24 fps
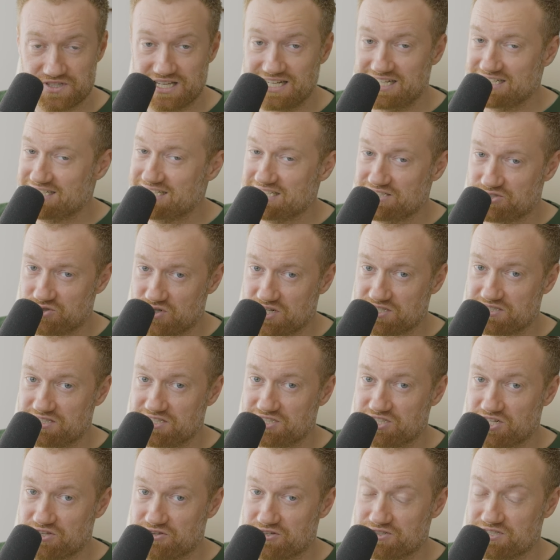They didn't trust
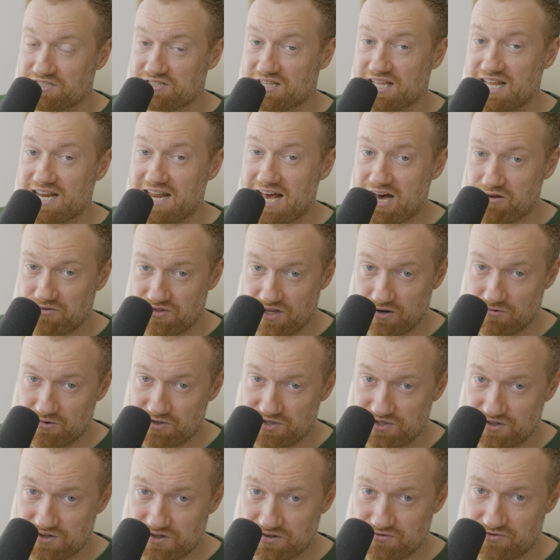each other to lend out their
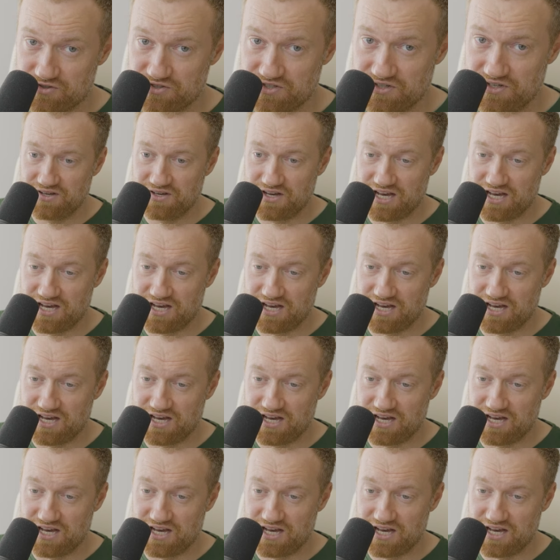reserves.